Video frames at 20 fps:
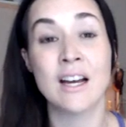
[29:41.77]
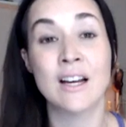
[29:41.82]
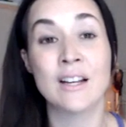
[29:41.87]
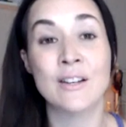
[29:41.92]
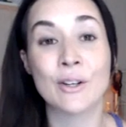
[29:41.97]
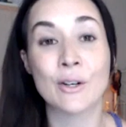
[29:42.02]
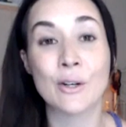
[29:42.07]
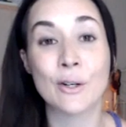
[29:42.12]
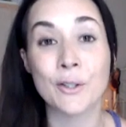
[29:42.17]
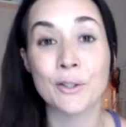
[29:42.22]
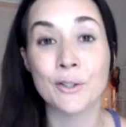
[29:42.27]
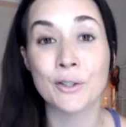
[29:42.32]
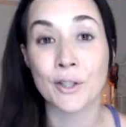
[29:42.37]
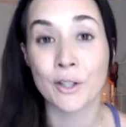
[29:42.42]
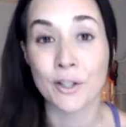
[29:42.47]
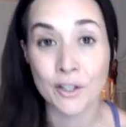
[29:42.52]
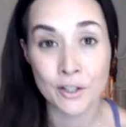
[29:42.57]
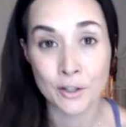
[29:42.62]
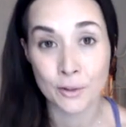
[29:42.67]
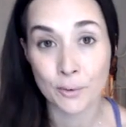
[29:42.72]
Nicole
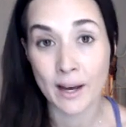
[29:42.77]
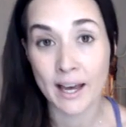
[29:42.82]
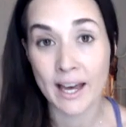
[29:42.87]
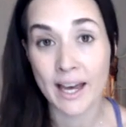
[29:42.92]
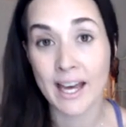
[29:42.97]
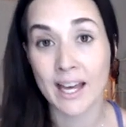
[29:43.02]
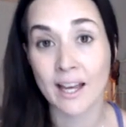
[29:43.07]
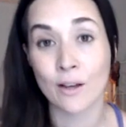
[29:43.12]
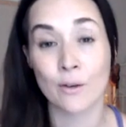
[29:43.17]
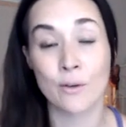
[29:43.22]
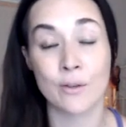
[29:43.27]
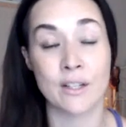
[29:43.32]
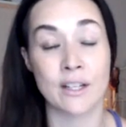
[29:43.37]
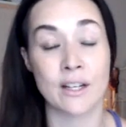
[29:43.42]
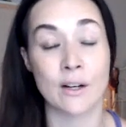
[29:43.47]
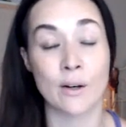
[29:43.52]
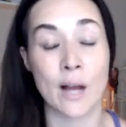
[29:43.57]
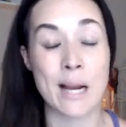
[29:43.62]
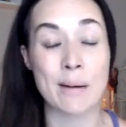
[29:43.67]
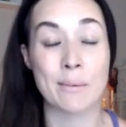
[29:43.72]
Derseweh, who's an
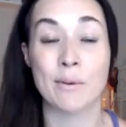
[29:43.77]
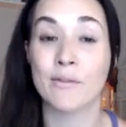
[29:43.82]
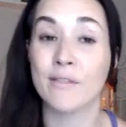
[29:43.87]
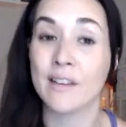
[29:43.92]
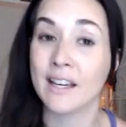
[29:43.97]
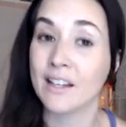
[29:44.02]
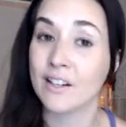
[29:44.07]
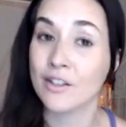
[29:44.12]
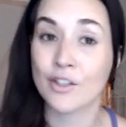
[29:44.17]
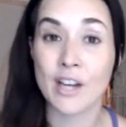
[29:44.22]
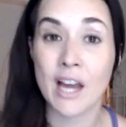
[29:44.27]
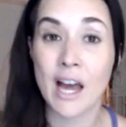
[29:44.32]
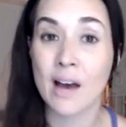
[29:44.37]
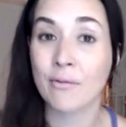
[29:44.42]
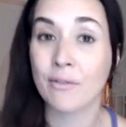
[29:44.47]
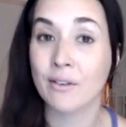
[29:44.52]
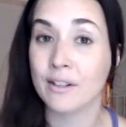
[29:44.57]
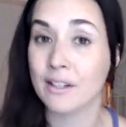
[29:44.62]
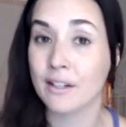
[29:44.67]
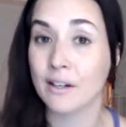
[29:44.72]
incredible vegan chef
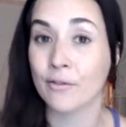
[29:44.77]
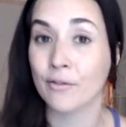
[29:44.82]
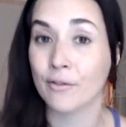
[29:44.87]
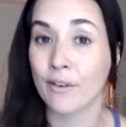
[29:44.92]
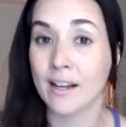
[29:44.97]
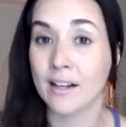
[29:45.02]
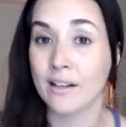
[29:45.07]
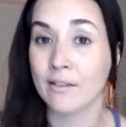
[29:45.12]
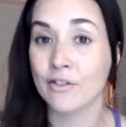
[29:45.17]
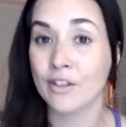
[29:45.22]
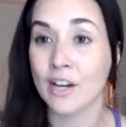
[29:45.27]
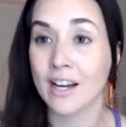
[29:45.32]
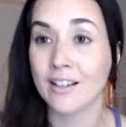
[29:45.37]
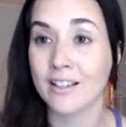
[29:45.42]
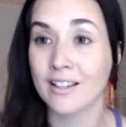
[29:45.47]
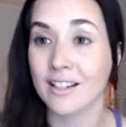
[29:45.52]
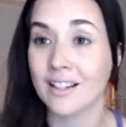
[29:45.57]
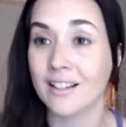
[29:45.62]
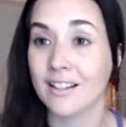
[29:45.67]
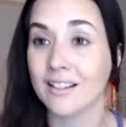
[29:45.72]
and dear friend of
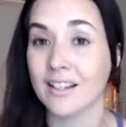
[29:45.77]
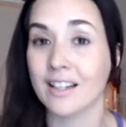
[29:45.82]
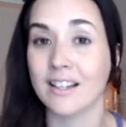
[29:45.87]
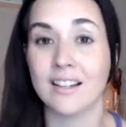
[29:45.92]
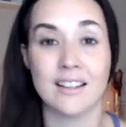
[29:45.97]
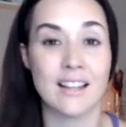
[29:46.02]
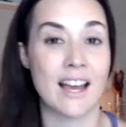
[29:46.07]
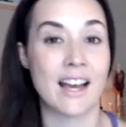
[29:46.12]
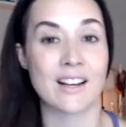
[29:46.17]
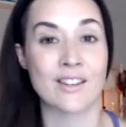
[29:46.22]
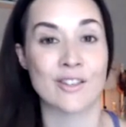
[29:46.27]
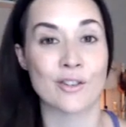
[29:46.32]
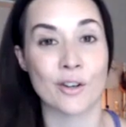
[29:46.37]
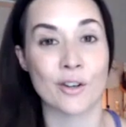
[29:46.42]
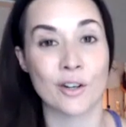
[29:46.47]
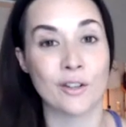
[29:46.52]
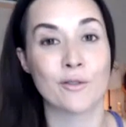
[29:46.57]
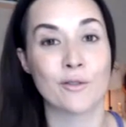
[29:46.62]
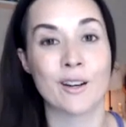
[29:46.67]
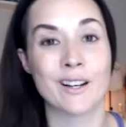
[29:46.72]
Jason's and in the ex
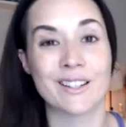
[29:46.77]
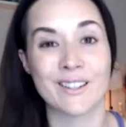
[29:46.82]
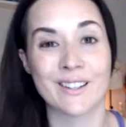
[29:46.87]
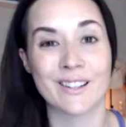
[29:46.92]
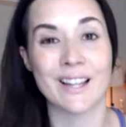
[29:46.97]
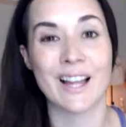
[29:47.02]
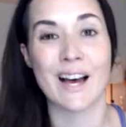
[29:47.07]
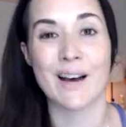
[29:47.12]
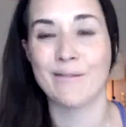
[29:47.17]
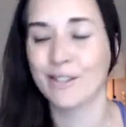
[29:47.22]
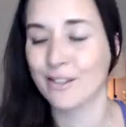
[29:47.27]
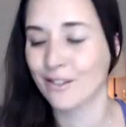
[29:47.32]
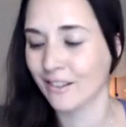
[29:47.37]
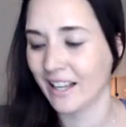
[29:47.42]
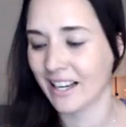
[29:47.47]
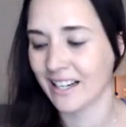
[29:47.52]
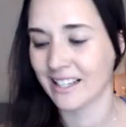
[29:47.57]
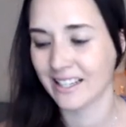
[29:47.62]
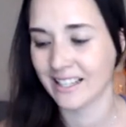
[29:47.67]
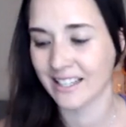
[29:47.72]
girlfriend club, as we
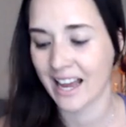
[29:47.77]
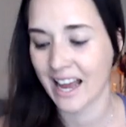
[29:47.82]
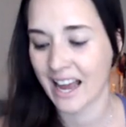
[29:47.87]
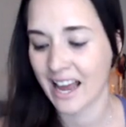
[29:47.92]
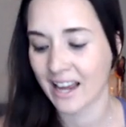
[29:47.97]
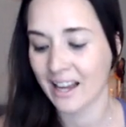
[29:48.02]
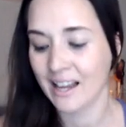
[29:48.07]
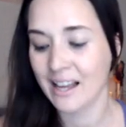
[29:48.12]
like to say.